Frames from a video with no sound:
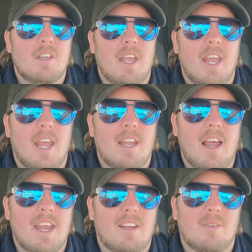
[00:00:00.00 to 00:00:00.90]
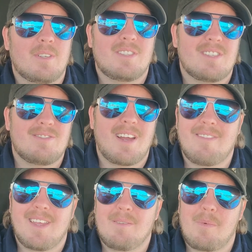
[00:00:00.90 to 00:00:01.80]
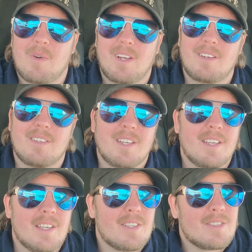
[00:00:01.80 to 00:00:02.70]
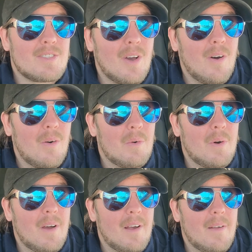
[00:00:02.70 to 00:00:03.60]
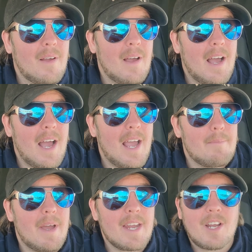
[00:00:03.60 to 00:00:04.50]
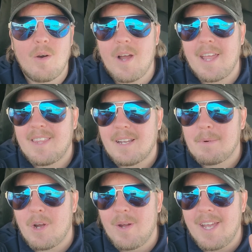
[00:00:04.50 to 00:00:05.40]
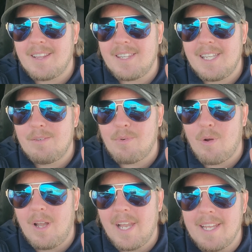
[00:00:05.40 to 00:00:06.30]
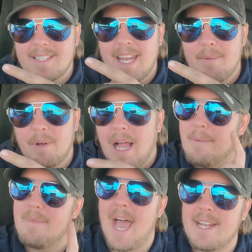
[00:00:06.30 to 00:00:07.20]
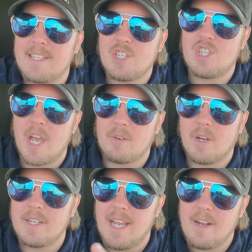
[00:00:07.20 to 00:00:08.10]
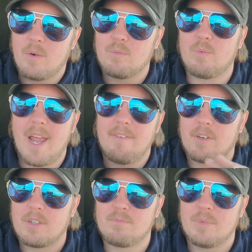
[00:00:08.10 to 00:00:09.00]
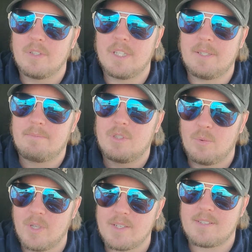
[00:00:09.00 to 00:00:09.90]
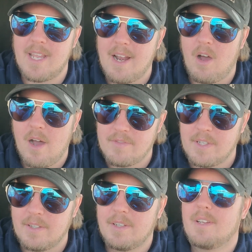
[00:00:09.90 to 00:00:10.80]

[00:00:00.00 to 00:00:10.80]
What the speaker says: and I can always just drive that in the morning. So I might go, I think I'm gonna go hit the roulette table. I'm not a degenerate. I don't ever really do this that often,